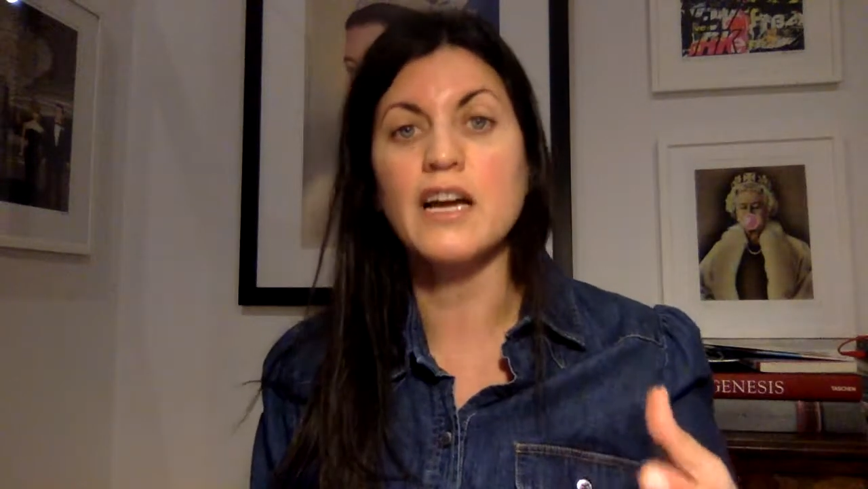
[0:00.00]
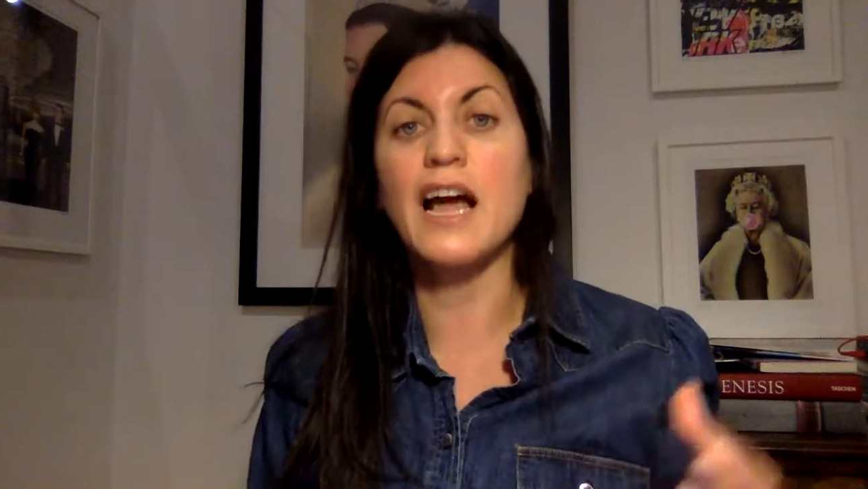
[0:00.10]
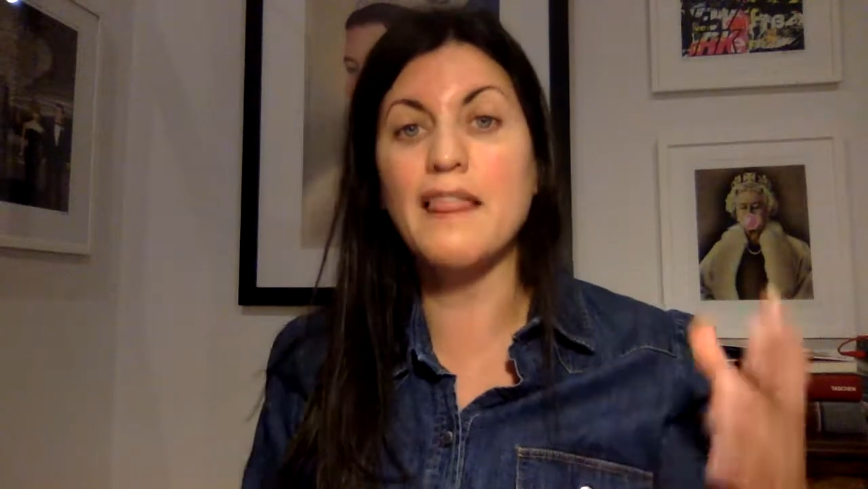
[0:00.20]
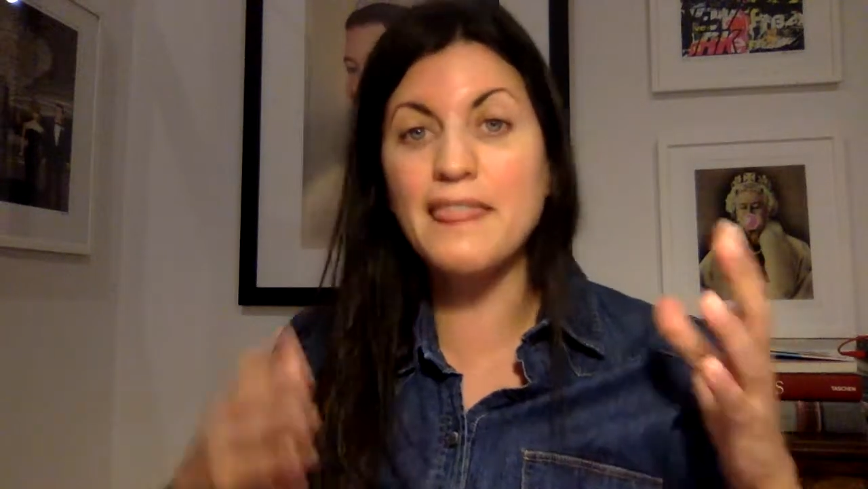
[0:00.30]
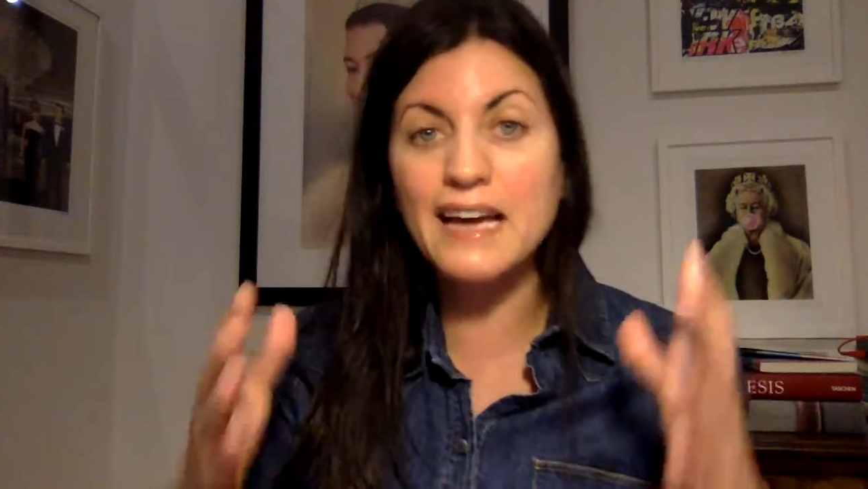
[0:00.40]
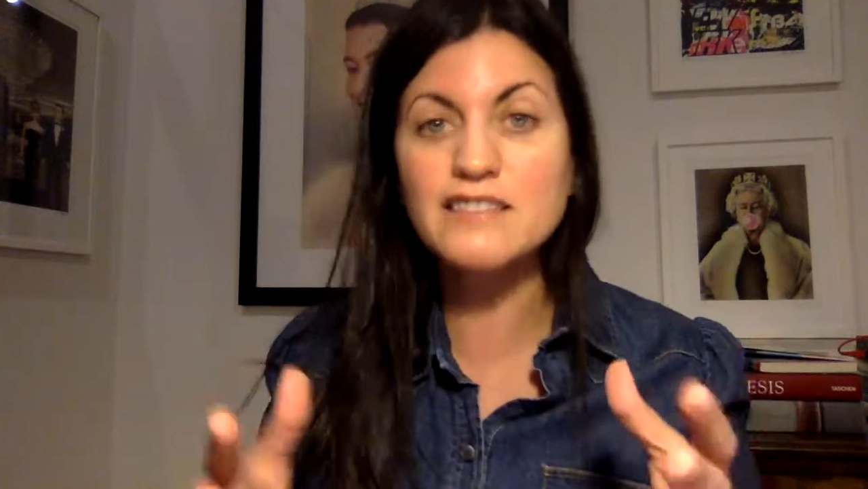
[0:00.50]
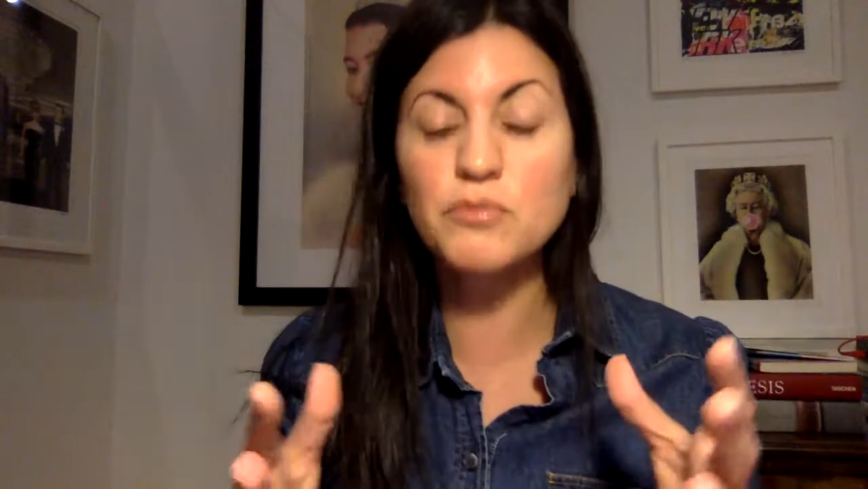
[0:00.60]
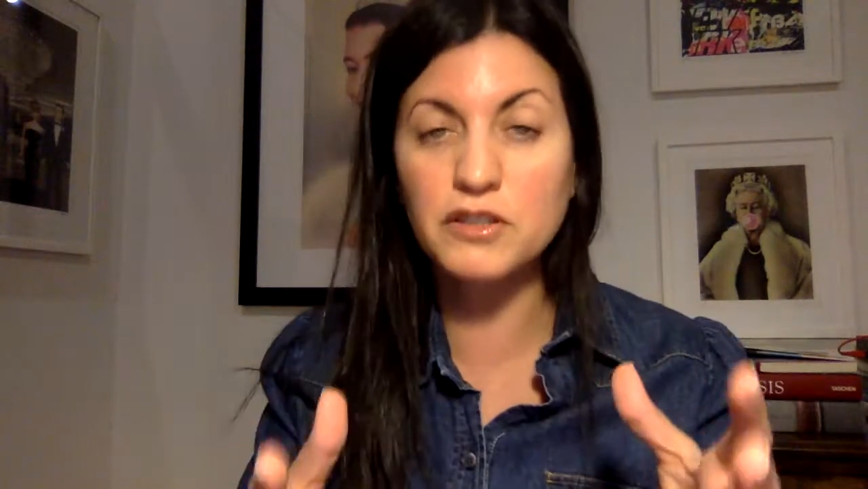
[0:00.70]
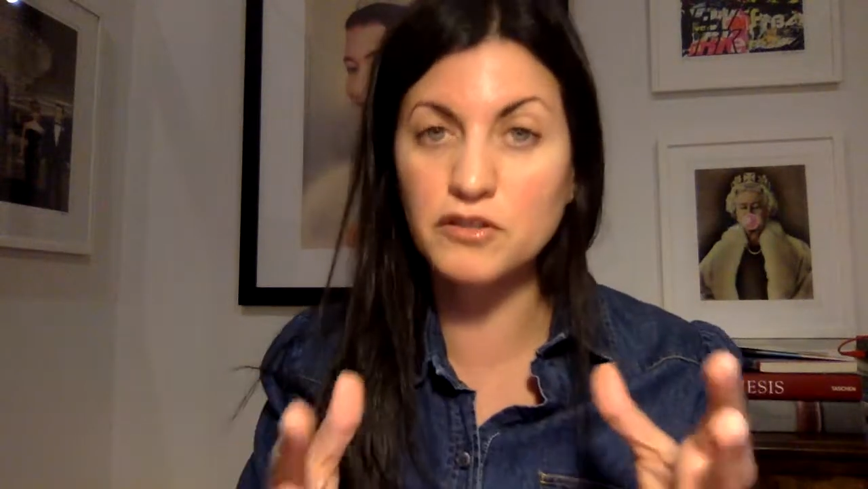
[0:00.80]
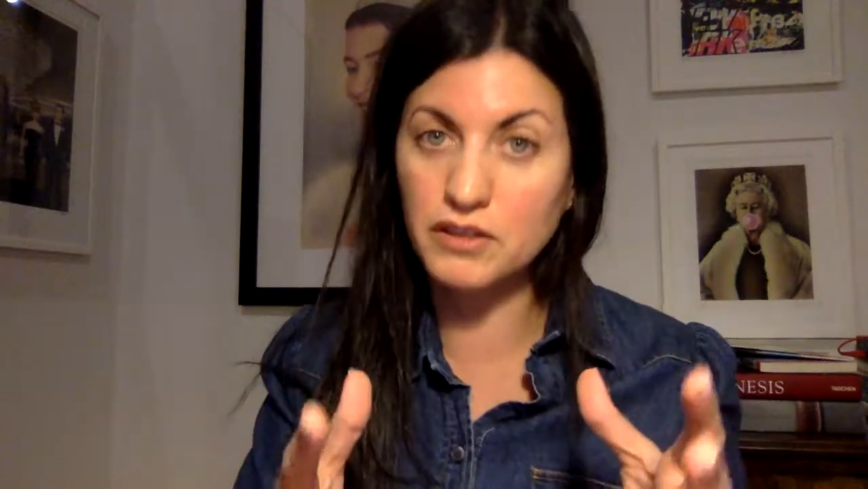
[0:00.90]
And that's
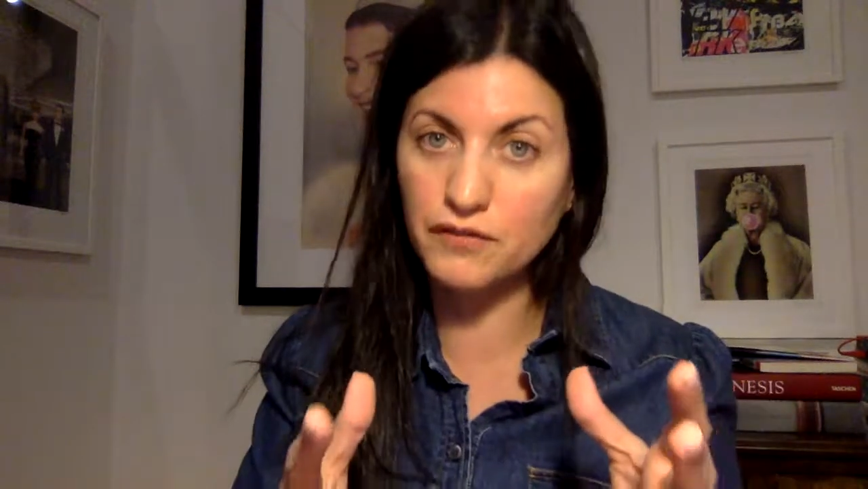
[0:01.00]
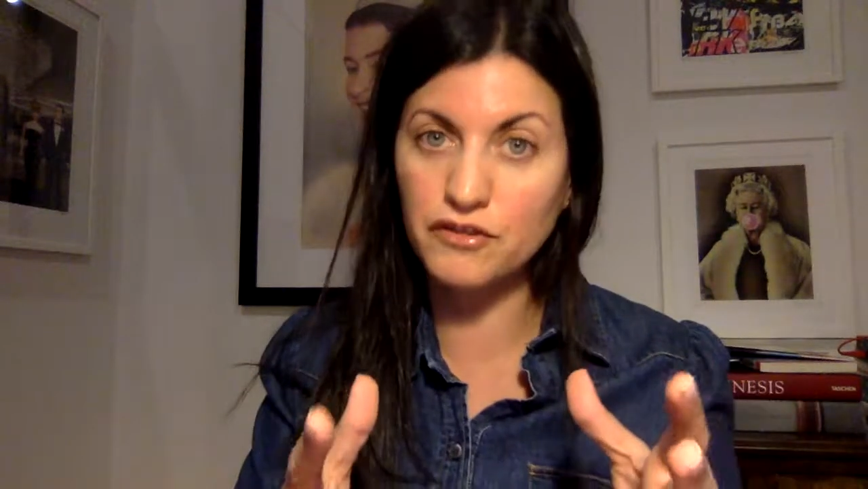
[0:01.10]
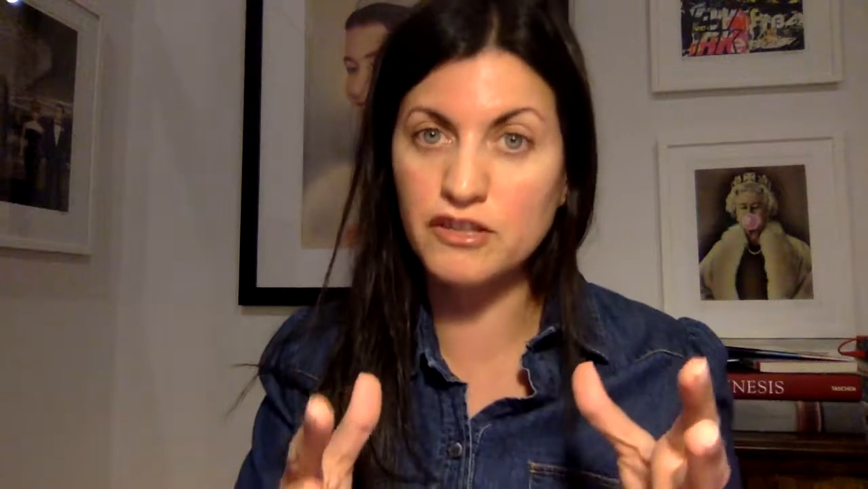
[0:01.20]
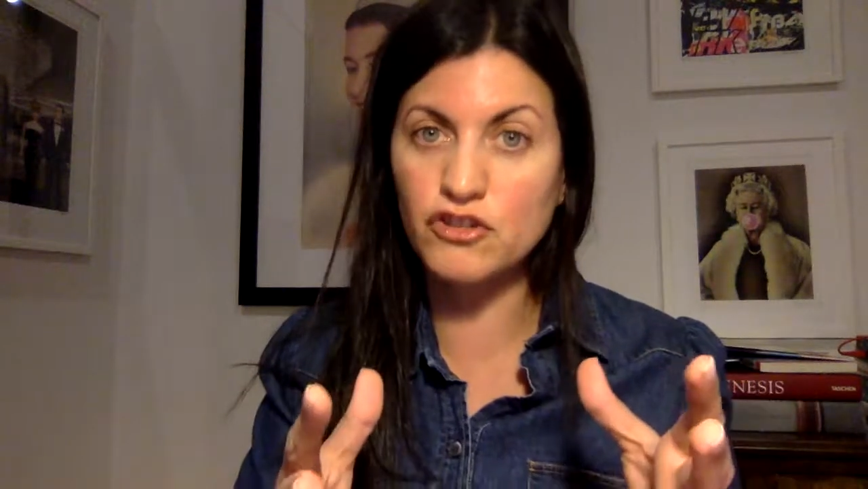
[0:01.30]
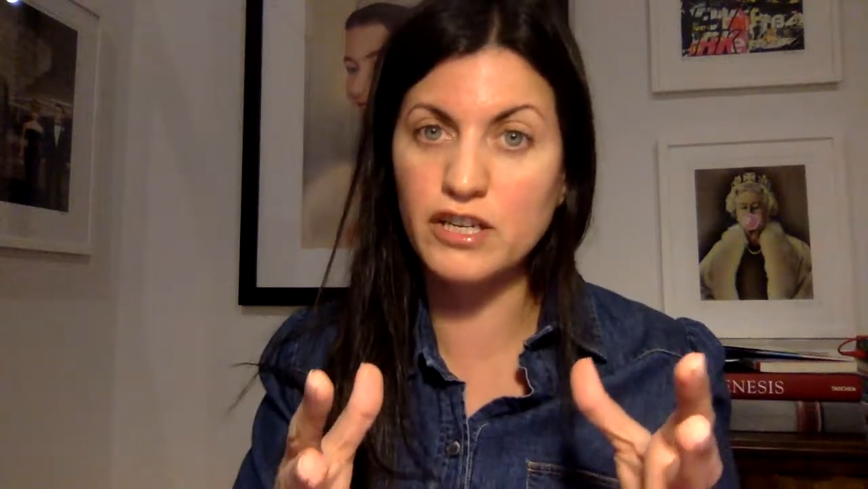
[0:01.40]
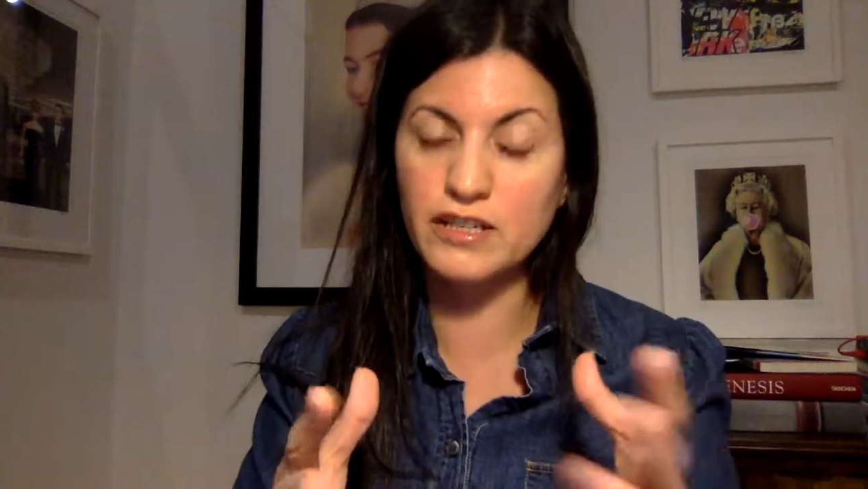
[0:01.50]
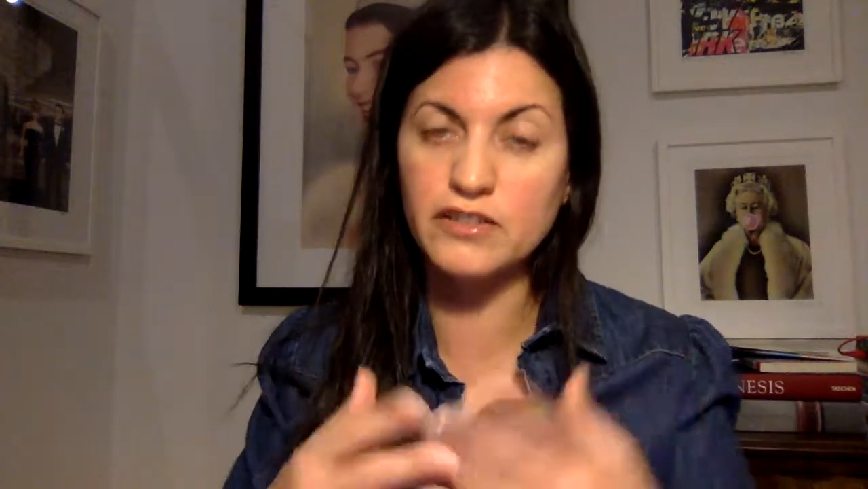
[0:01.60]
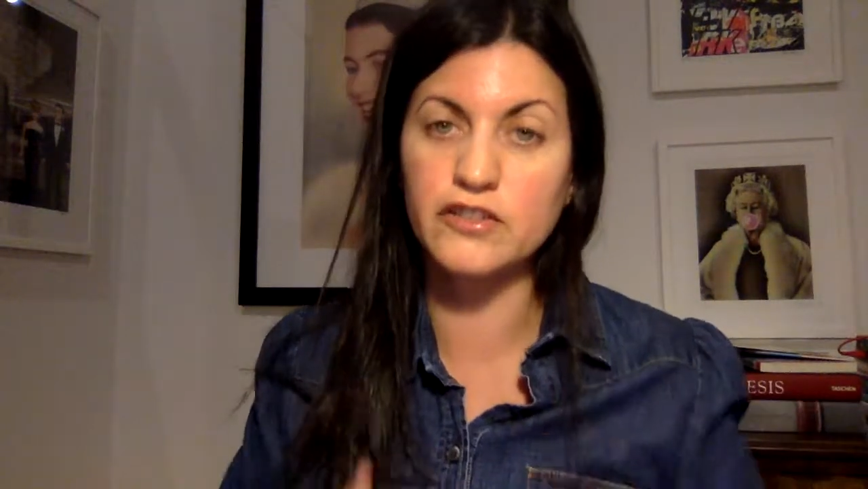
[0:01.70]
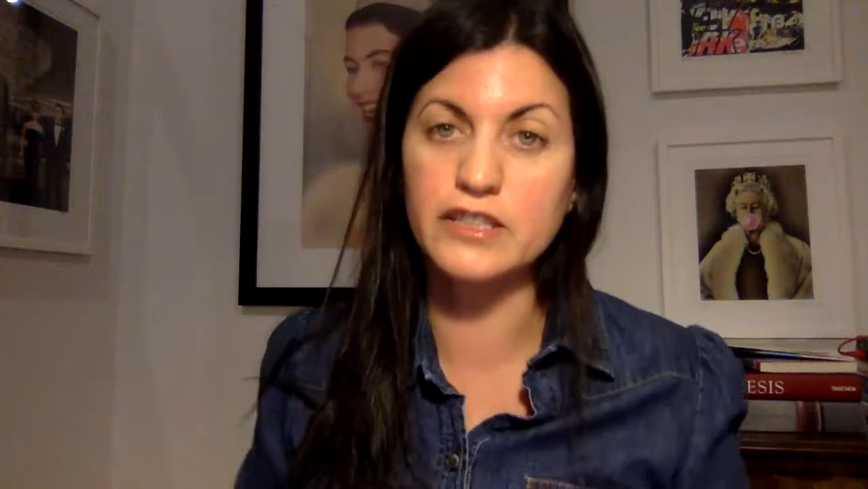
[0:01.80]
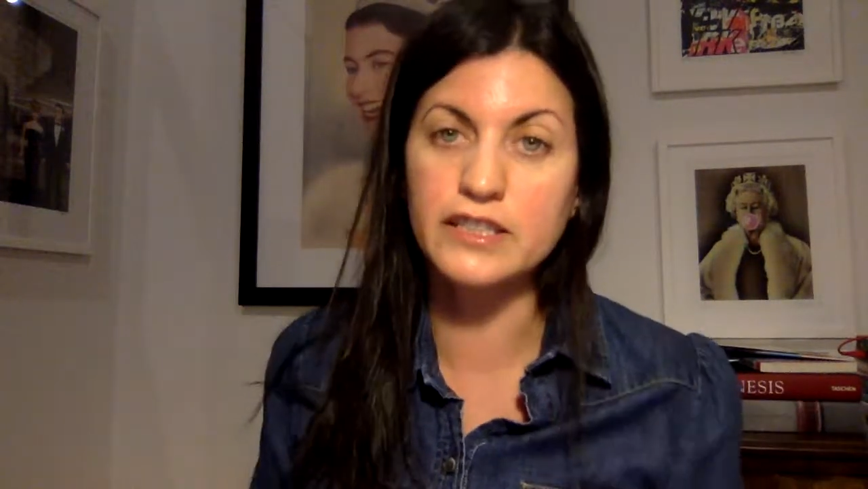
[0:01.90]
where your
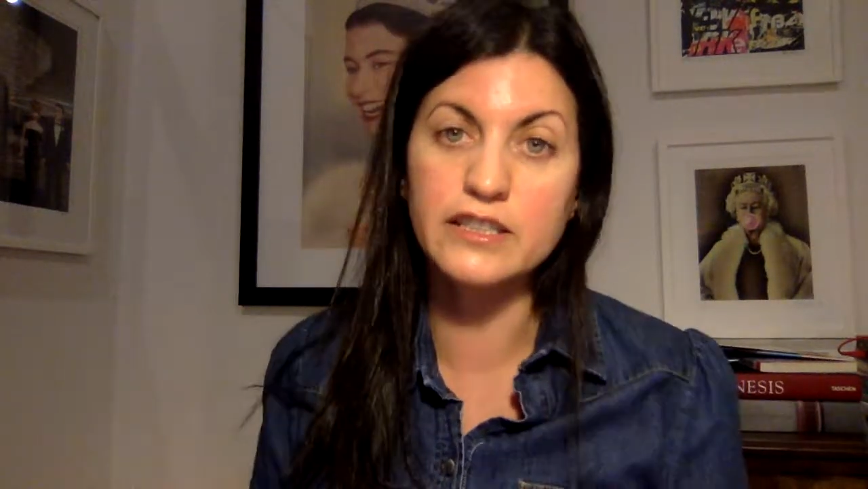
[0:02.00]
differentiation